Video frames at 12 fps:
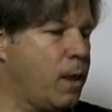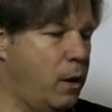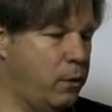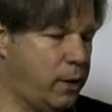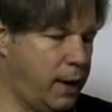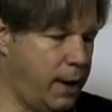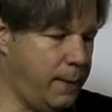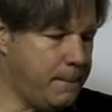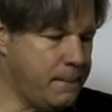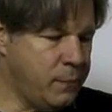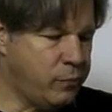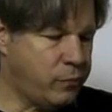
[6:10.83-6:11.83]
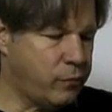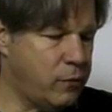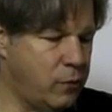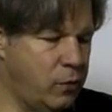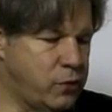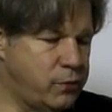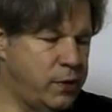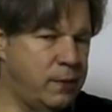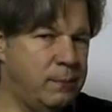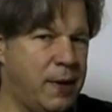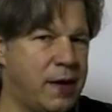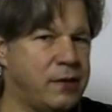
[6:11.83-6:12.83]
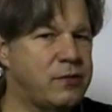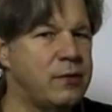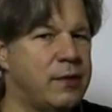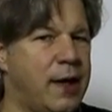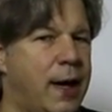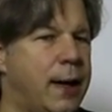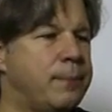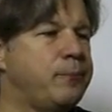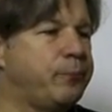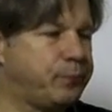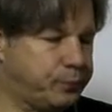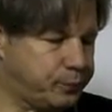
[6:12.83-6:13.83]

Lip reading: Okay, and once we master that,